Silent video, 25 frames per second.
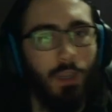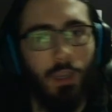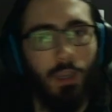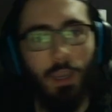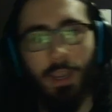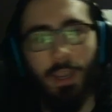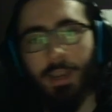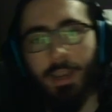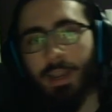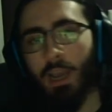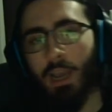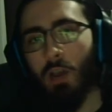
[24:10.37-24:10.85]

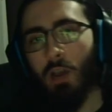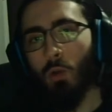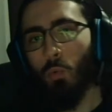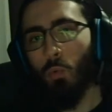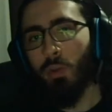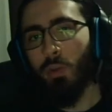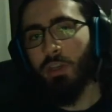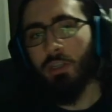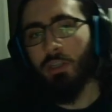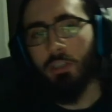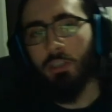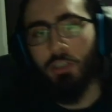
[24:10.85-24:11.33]
And now
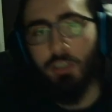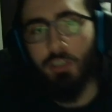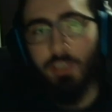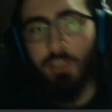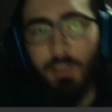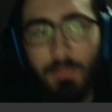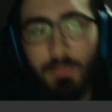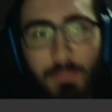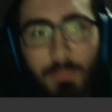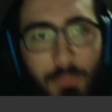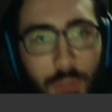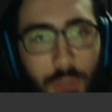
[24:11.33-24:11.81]
we just
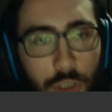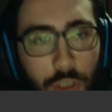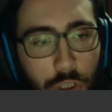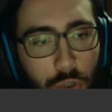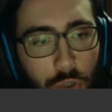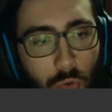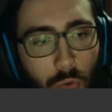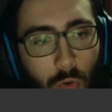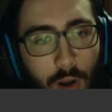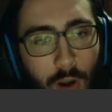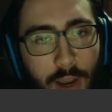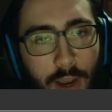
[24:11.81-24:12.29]

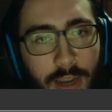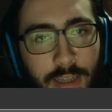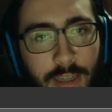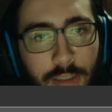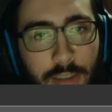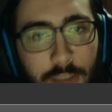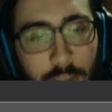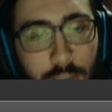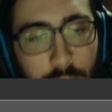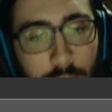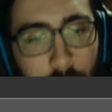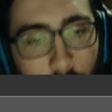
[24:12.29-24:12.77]
try
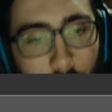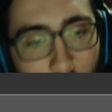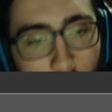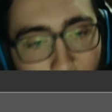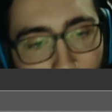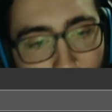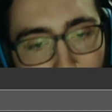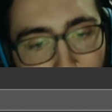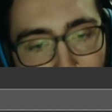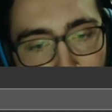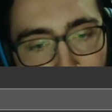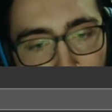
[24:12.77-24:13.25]
to
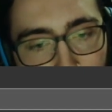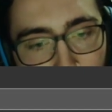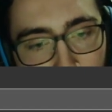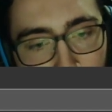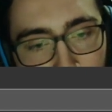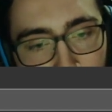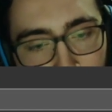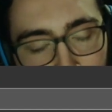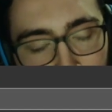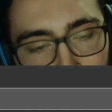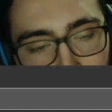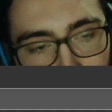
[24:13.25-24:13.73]
not let
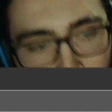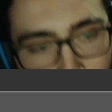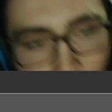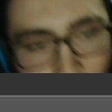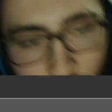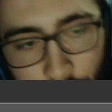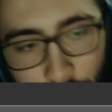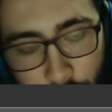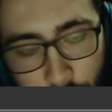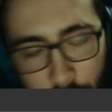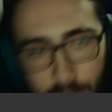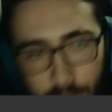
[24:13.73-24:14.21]
the
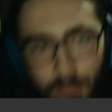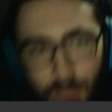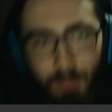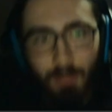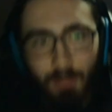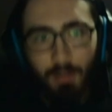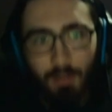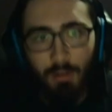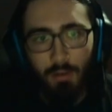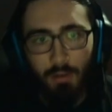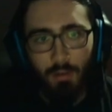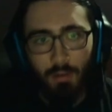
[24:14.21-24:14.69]

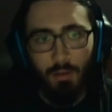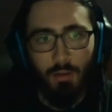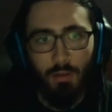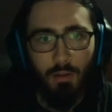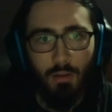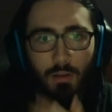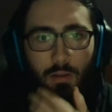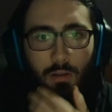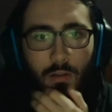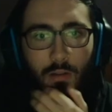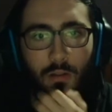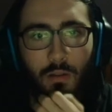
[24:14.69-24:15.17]
Escavalier
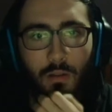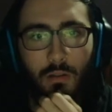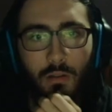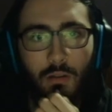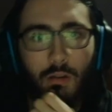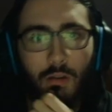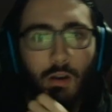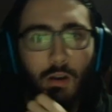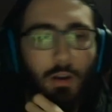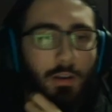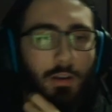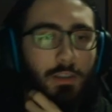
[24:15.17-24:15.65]

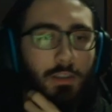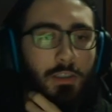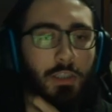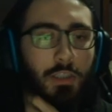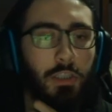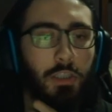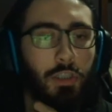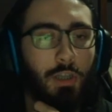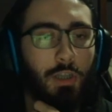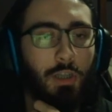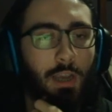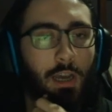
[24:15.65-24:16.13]
or the
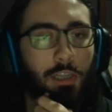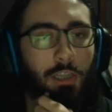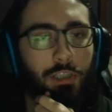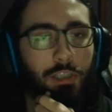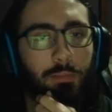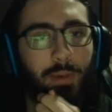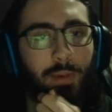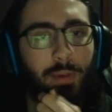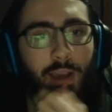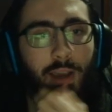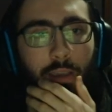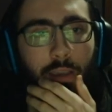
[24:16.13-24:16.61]
Dragalge
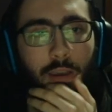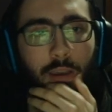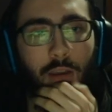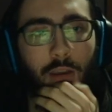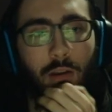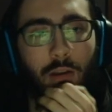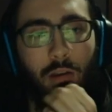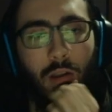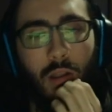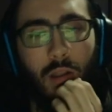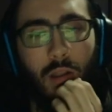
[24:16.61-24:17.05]
back in.